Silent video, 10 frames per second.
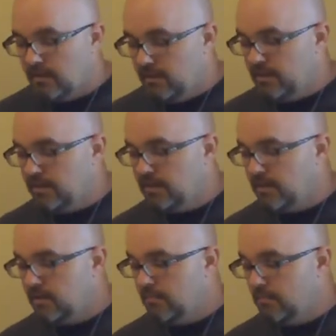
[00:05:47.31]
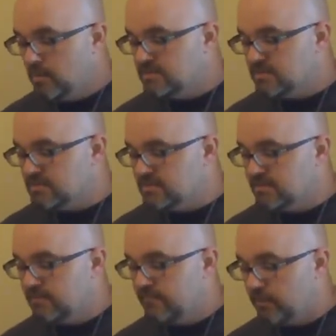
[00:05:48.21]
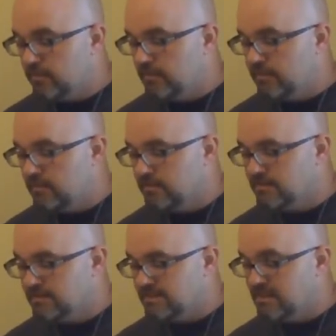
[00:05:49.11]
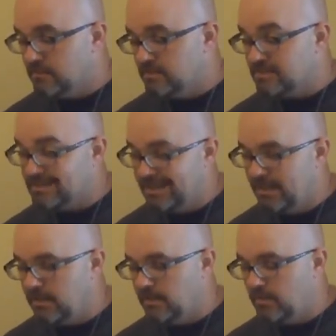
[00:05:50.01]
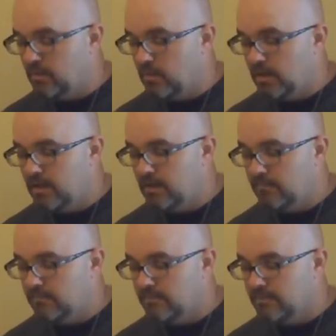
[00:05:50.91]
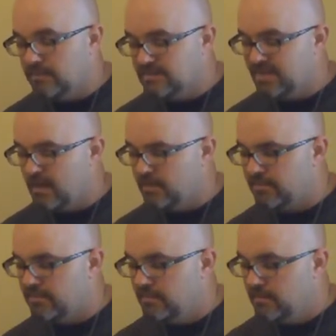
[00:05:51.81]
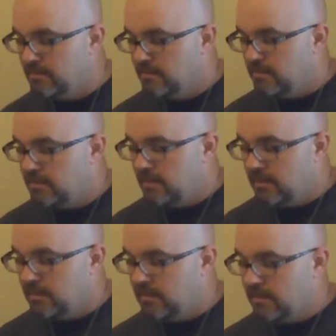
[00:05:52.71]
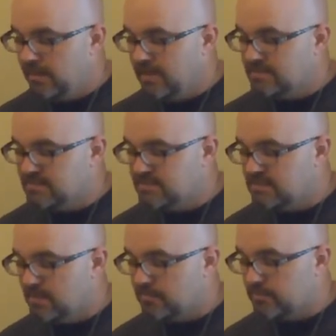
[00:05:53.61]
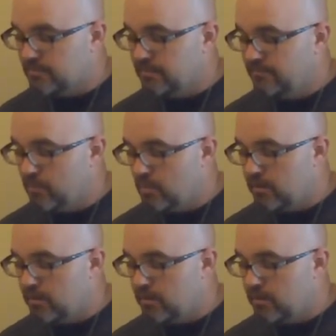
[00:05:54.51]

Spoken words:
And then Moses further distinguished, the Sabbath in Exodus chapter 34,